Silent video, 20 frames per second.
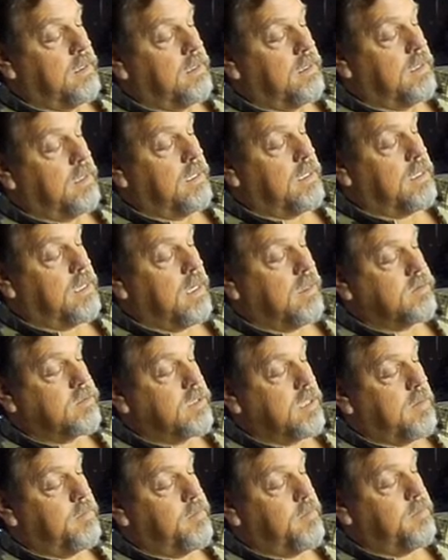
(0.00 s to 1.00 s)
it
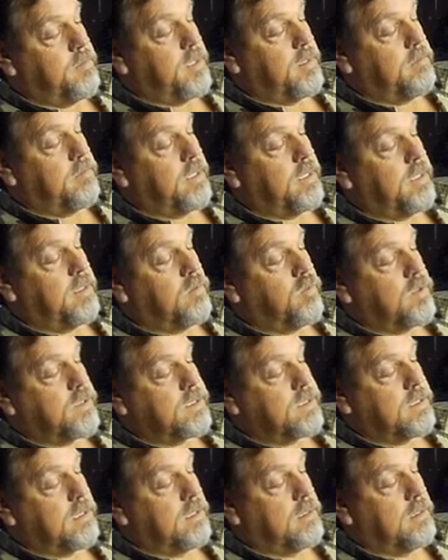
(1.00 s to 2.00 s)
closed up a bit, but it
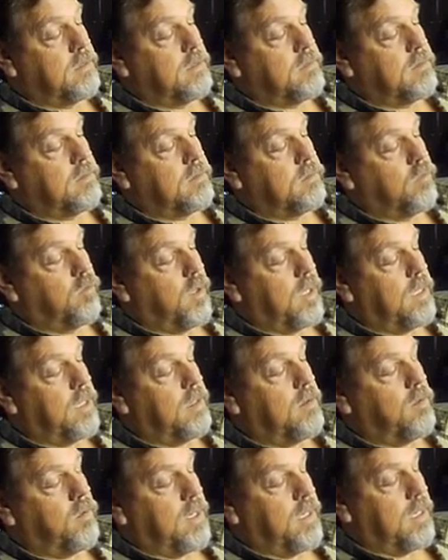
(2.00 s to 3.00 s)
was still
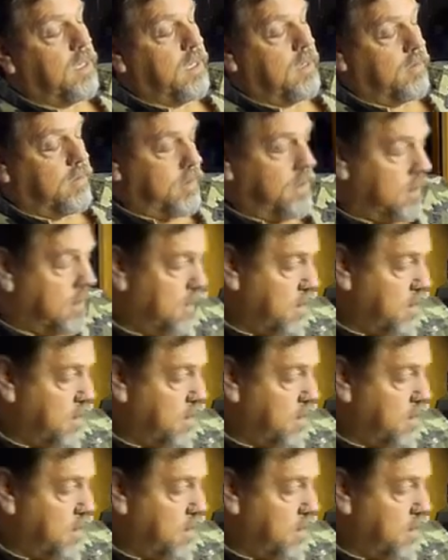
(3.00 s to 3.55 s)
way out.